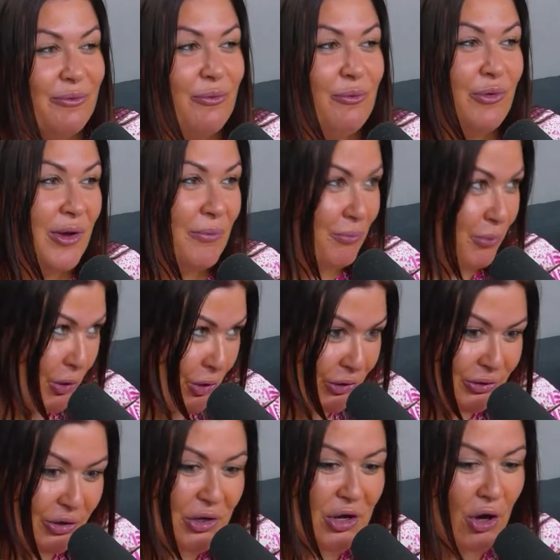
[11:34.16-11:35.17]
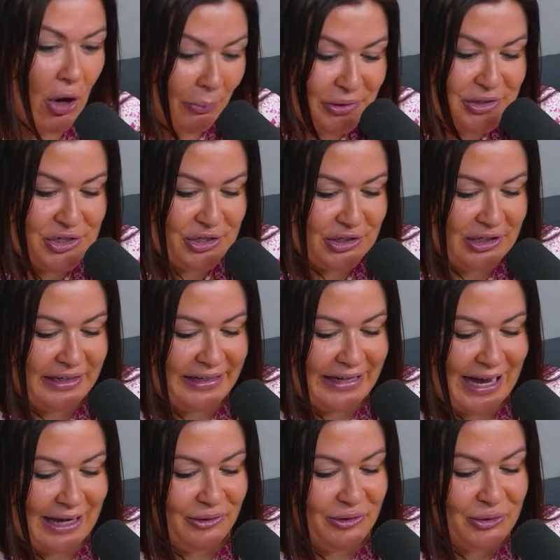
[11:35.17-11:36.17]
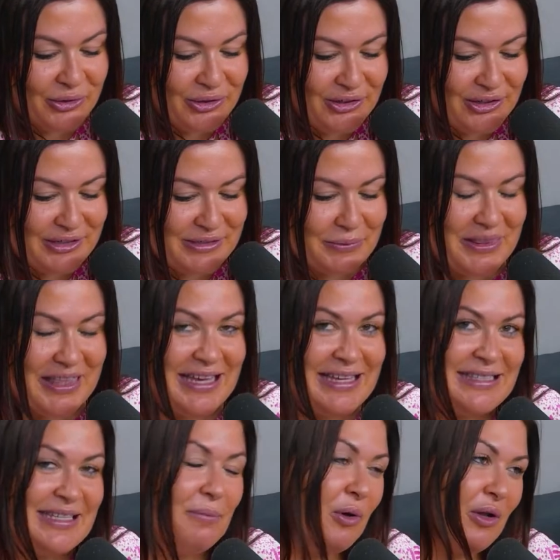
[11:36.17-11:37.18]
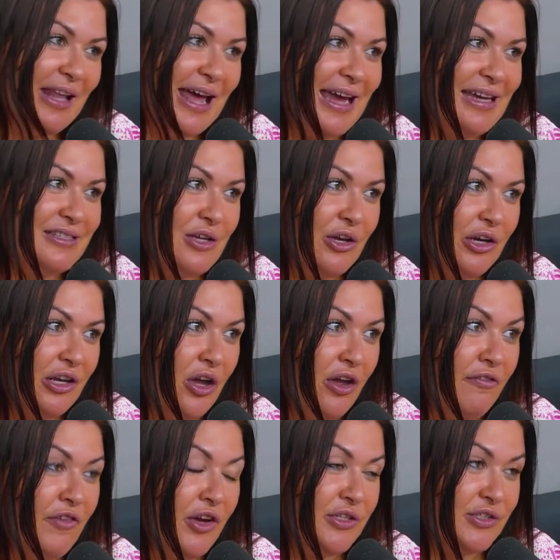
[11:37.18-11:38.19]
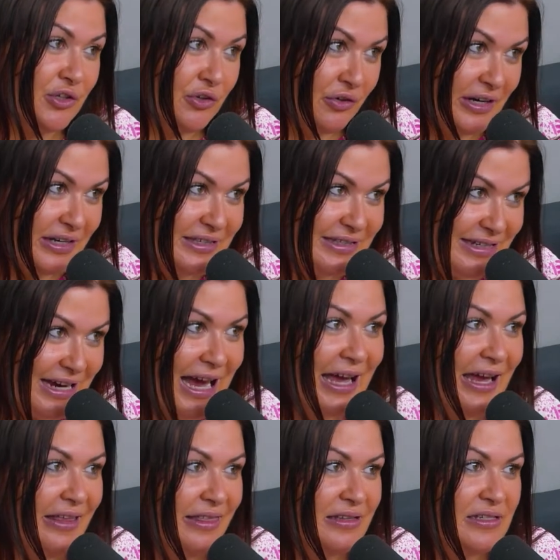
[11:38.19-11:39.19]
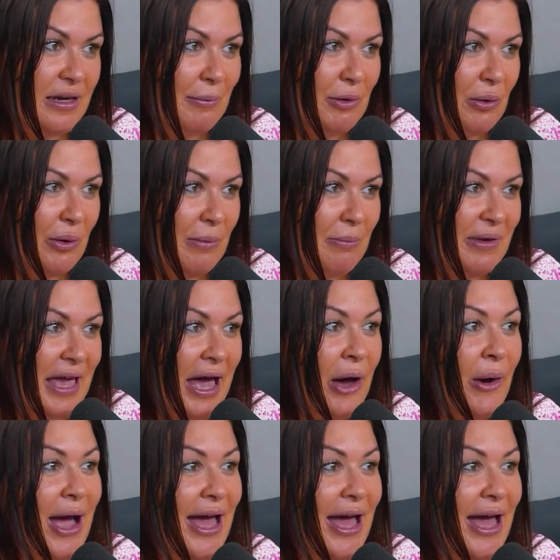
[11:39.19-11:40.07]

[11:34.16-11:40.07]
it brought opportunity and good news with Izzy Boulace earning her first career start in the WNBL.